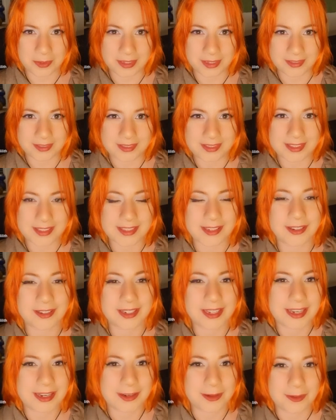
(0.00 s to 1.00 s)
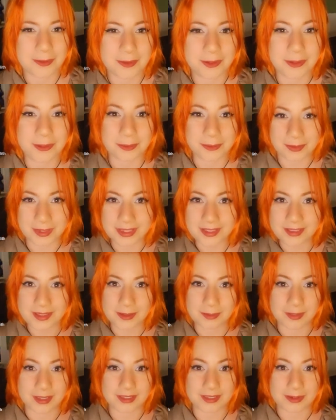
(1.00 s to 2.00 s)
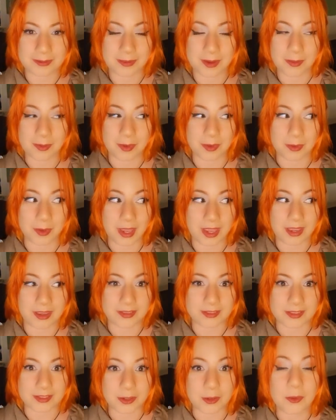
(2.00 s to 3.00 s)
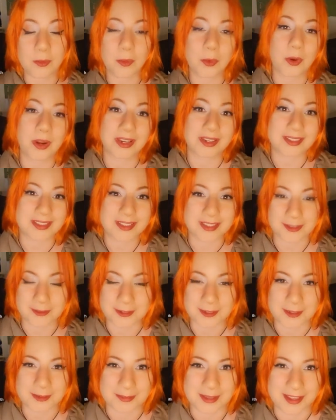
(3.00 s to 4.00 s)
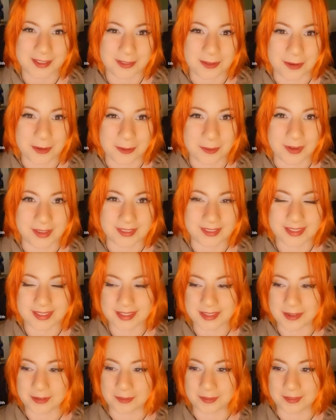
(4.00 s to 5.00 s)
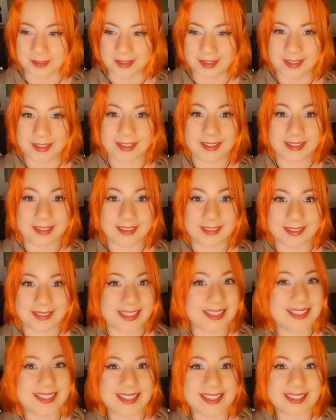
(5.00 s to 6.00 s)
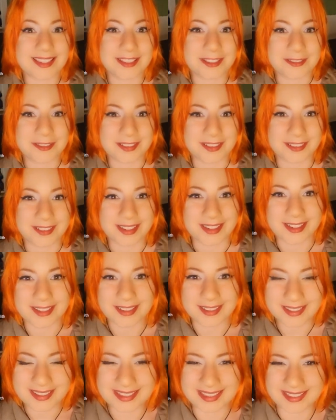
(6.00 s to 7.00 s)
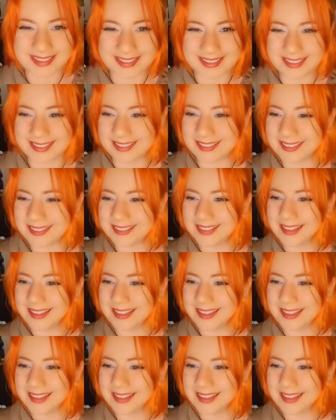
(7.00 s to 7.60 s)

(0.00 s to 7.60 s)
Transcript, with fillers: everyone, Saga here with your weekly Monday memo, and oh boy, it's going to be a long one, so let's get to it, right?